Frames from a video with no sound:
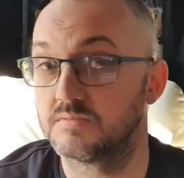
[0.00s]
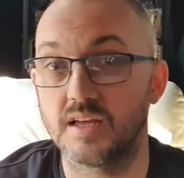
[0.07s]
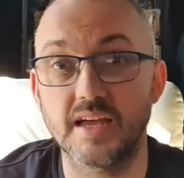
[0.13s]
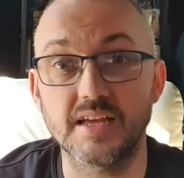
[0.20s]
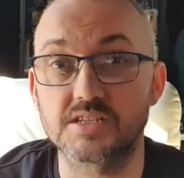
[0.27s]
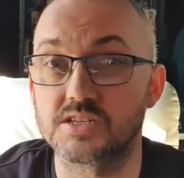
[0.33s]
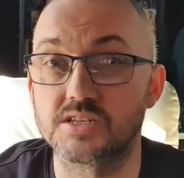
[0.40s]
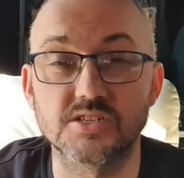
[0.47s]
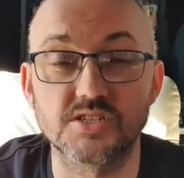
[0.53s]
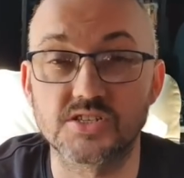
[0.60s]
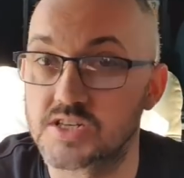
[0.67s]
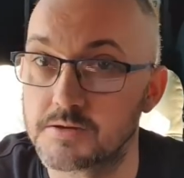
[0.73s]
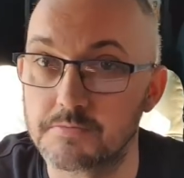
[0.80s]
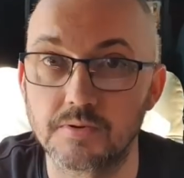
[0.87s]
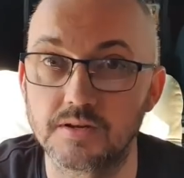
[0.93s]
It's as
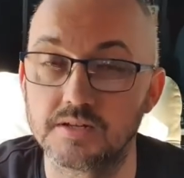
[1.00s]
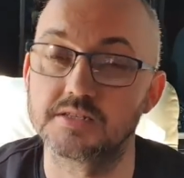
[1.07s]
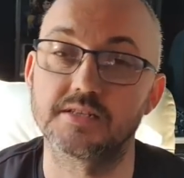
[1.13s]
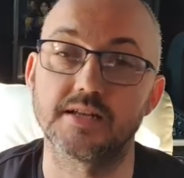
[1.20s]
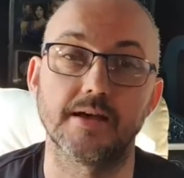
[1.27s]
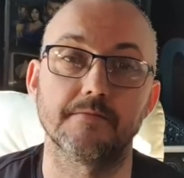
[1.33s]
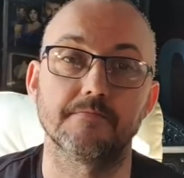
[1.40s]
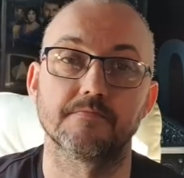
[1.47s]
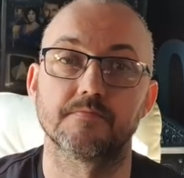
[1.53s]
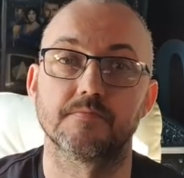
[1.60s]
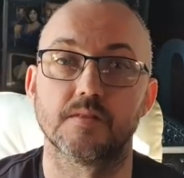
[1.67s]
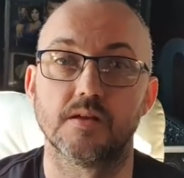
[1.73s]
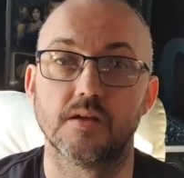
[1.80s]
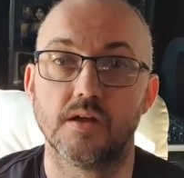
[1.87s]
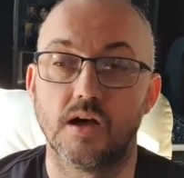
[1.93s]
simple as that.
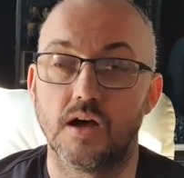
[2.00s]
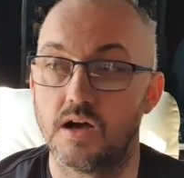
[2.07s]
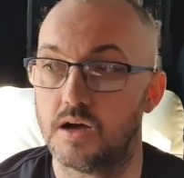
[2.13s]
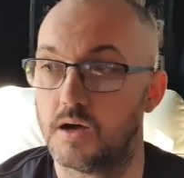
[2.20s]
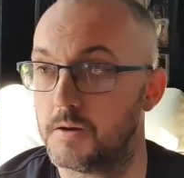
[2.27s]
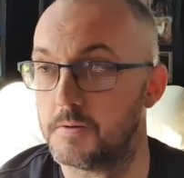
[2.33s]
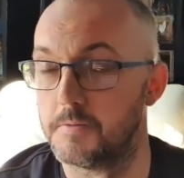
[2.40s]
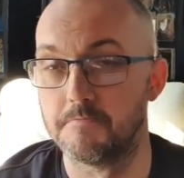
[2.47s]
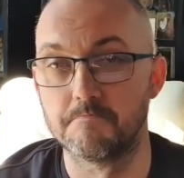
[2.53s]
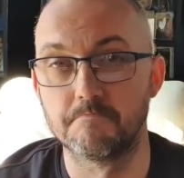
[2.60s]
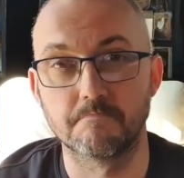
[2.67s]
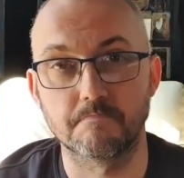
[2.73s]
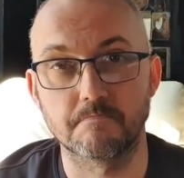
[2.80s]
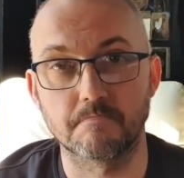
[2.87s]
Um,